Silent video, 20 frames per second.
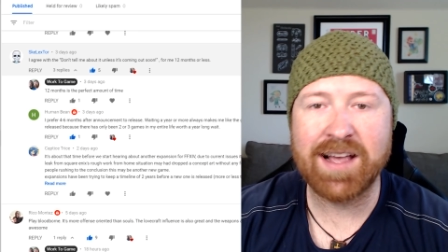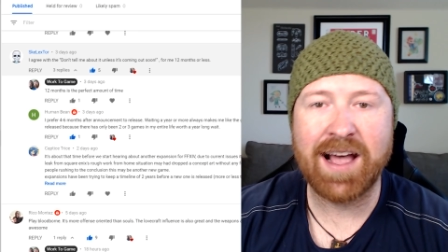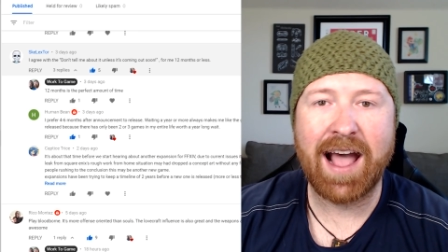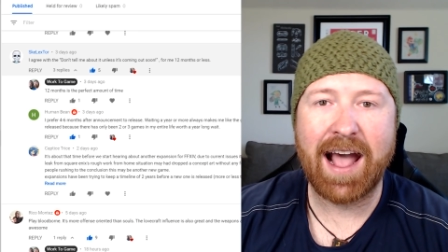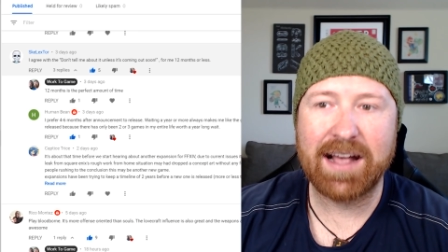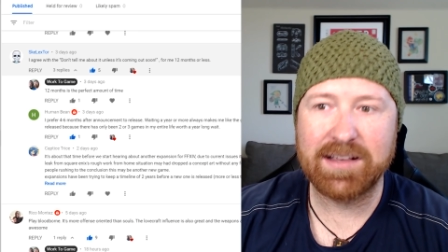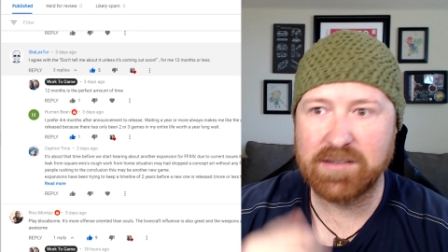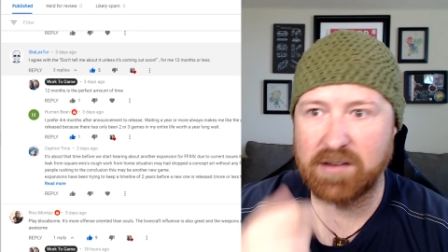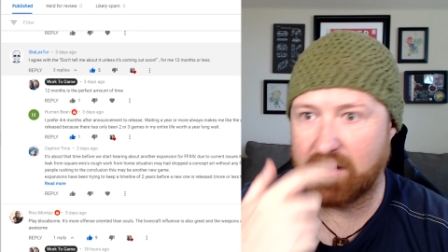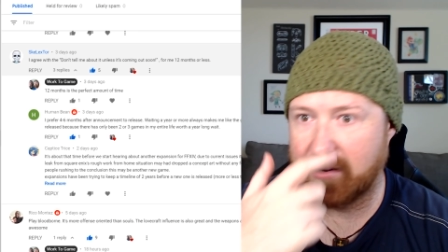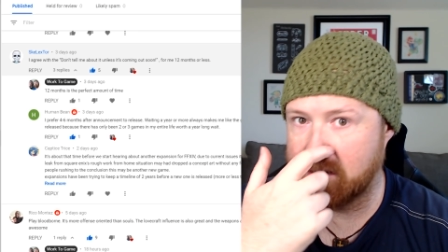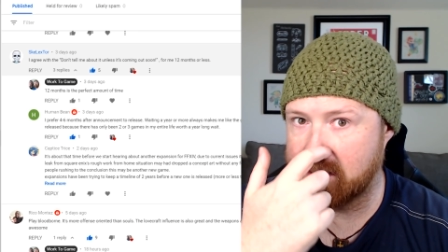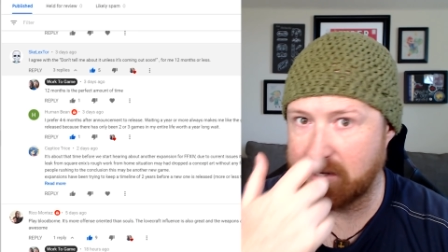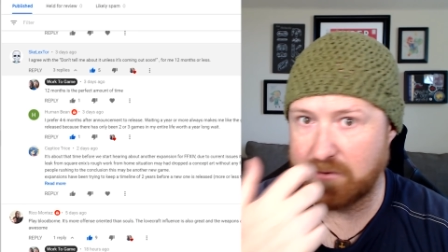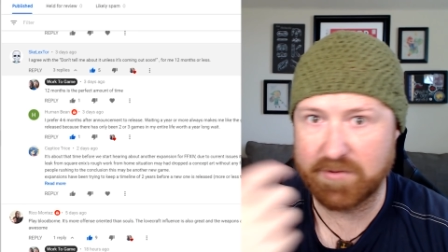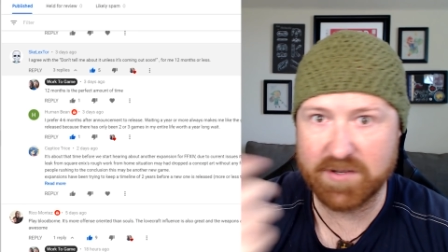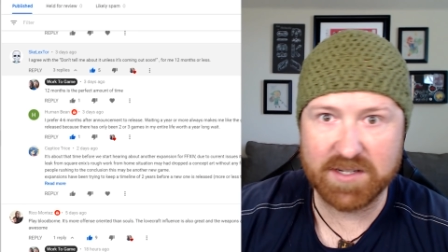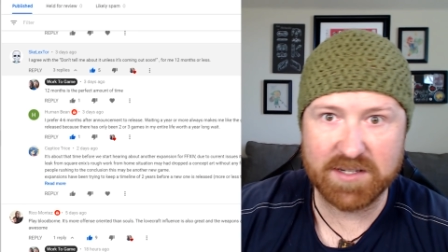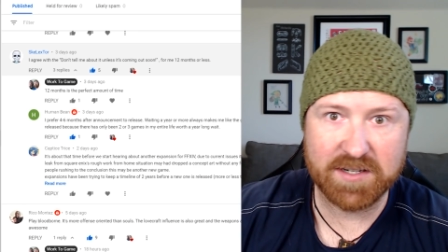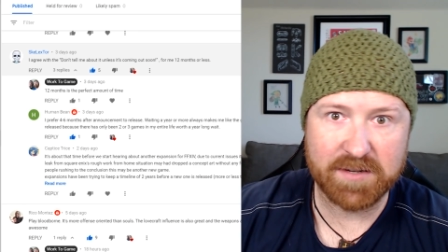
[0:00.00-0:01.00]
as long as there
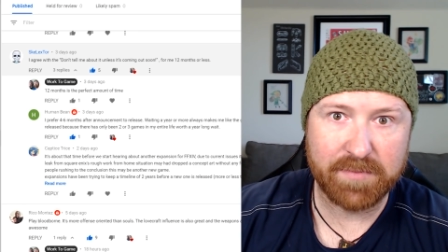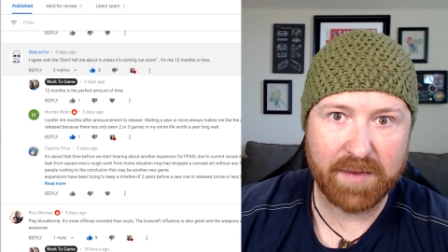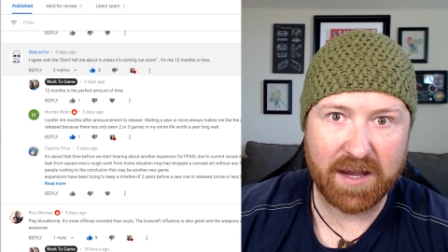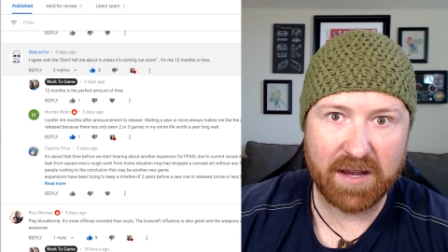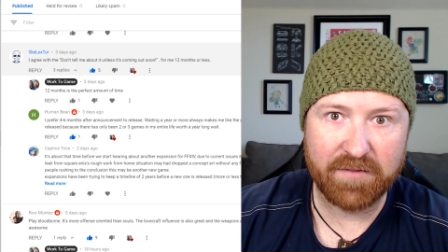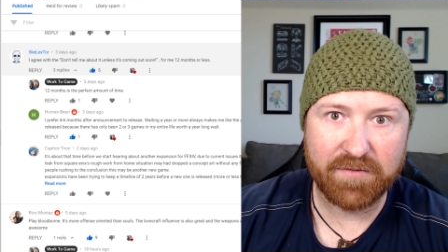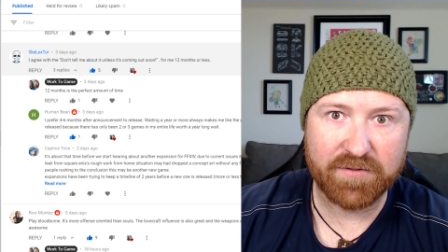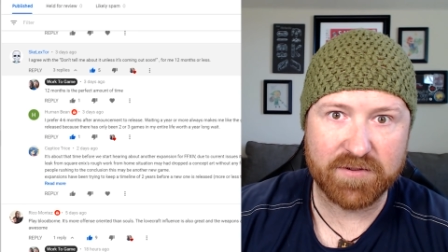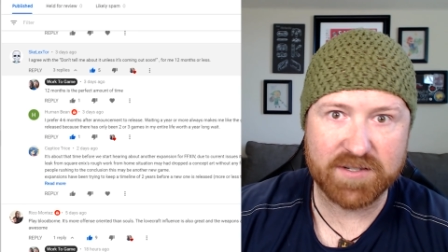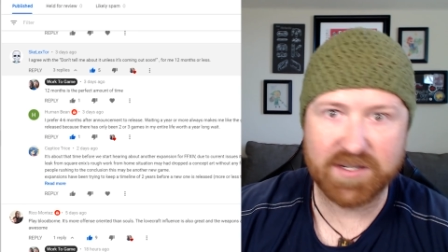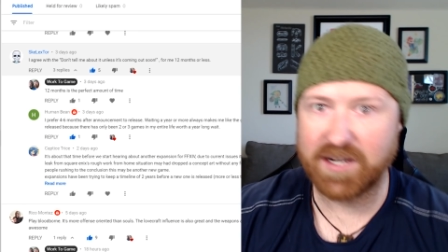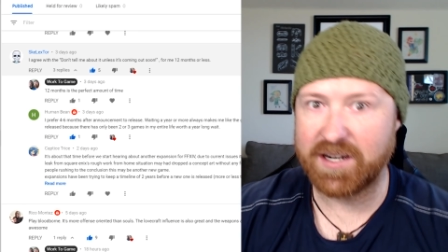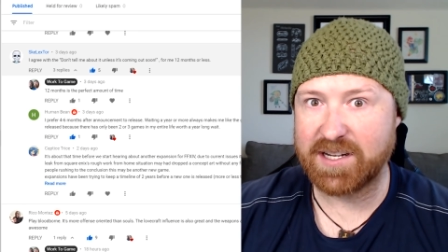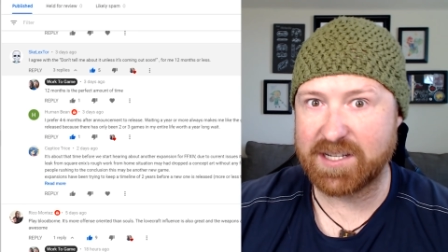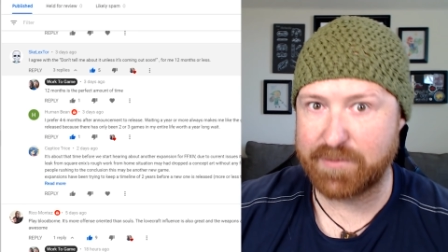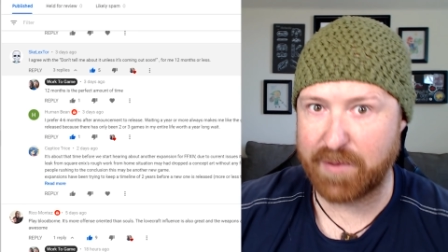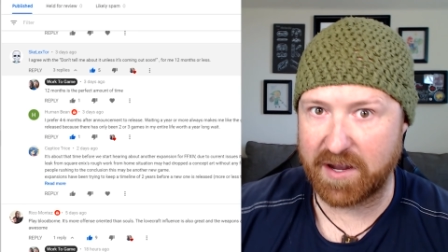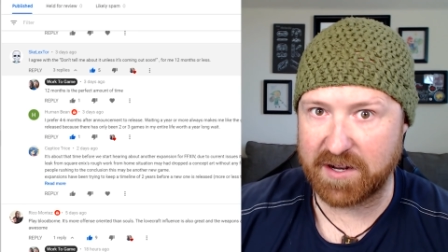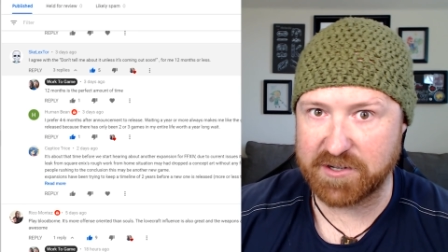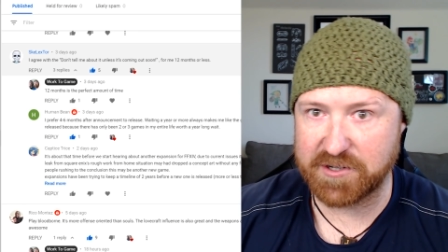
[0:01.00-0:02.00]
was a demand for said
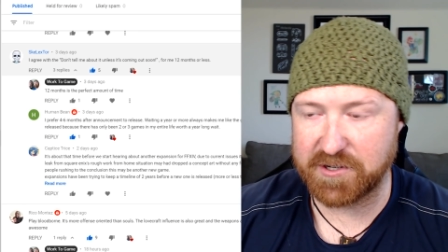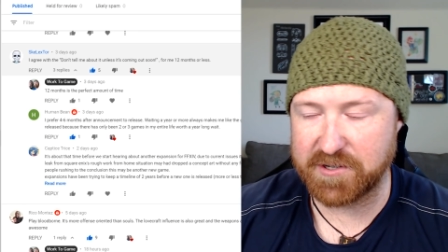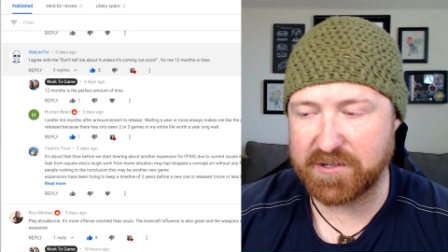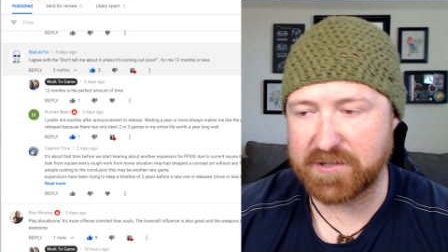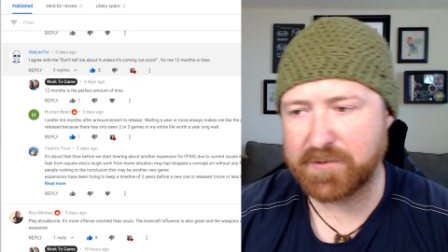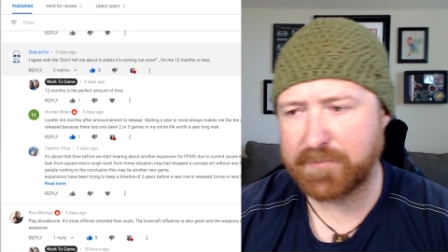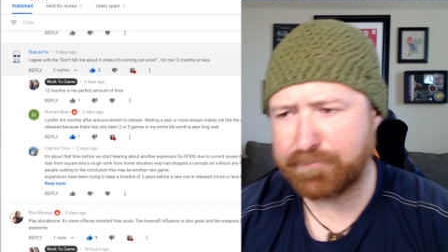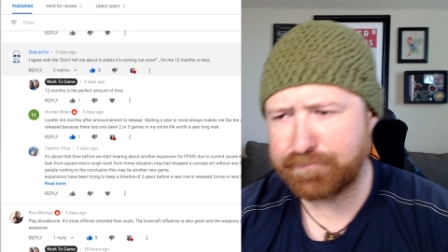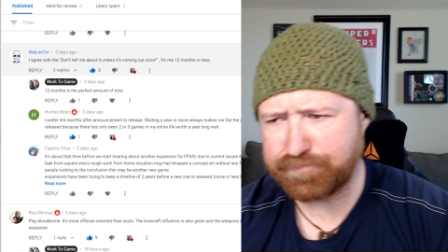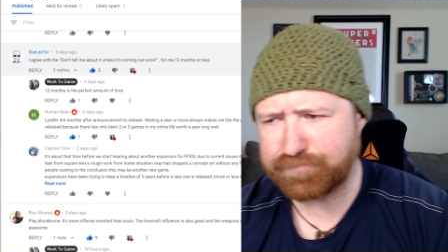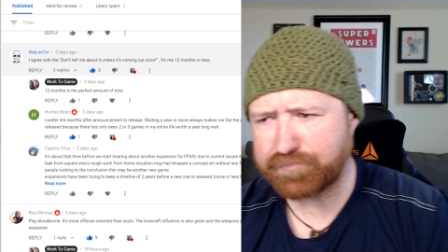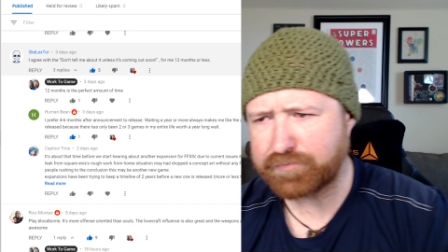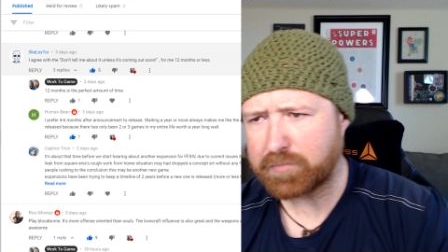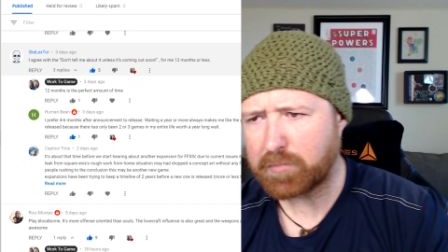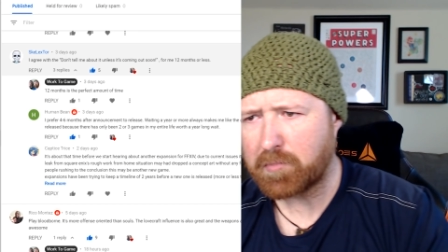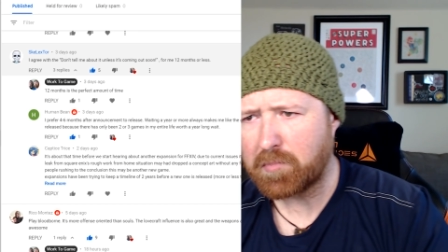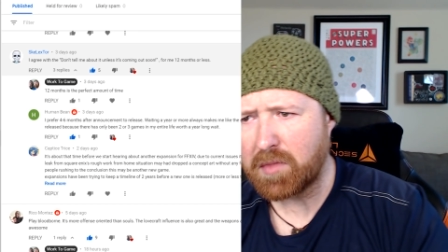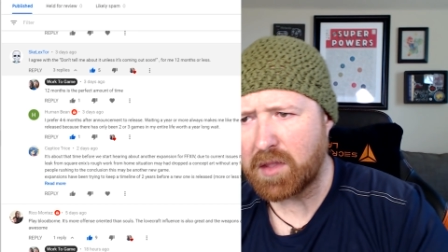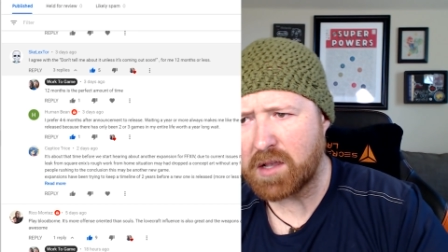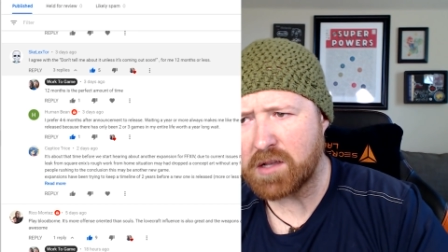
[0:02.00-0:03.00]
expansions.
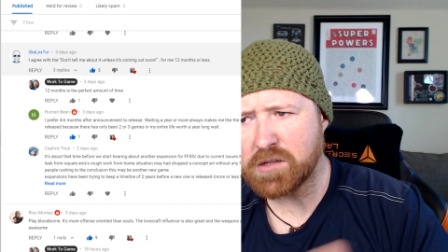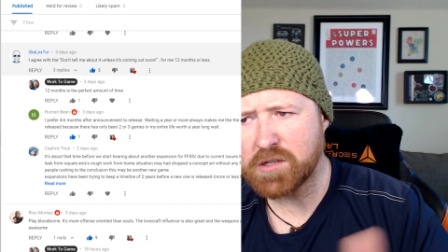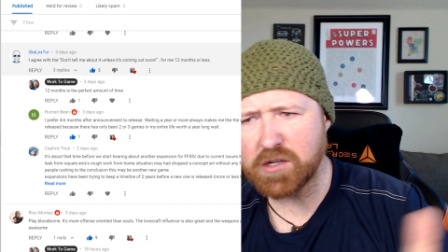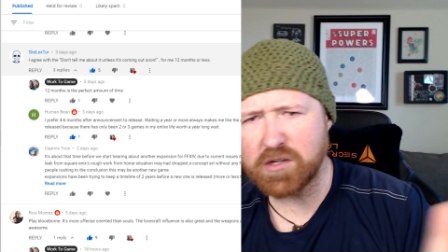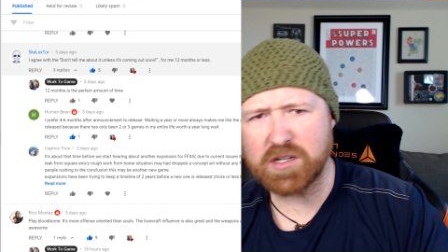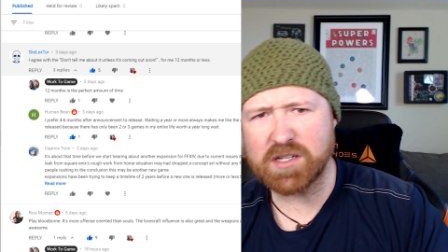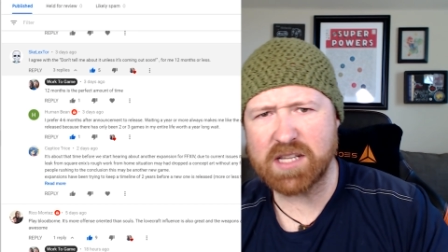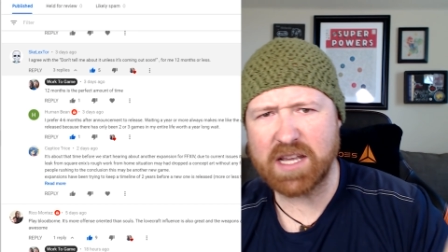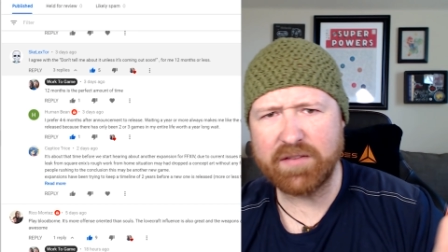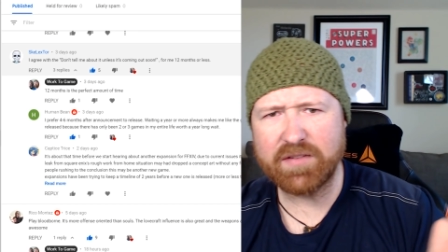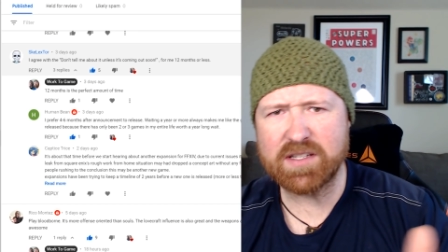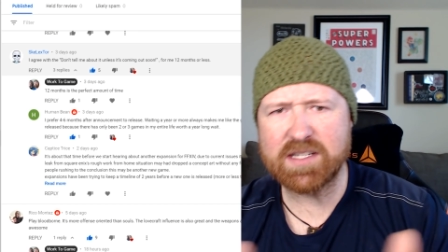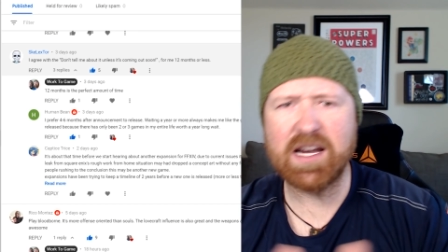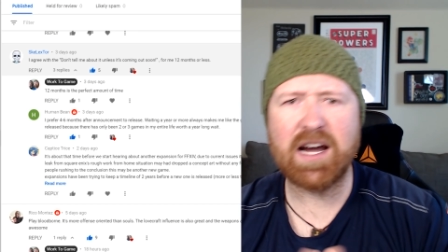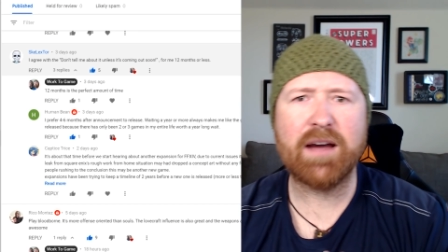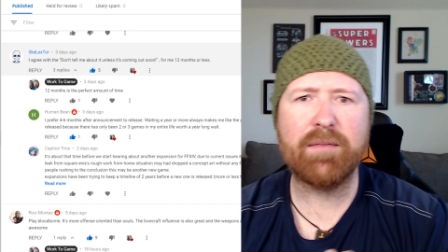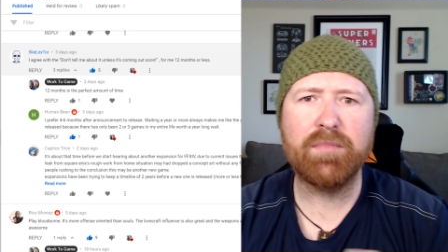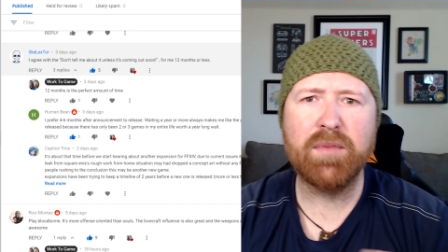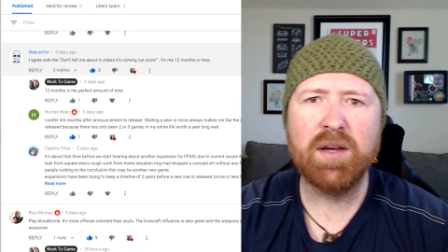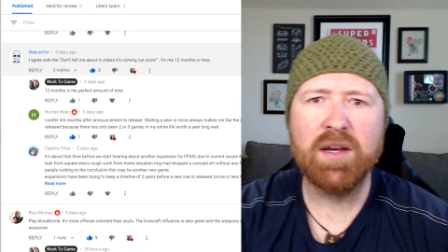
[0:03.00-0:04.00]
So just give it time.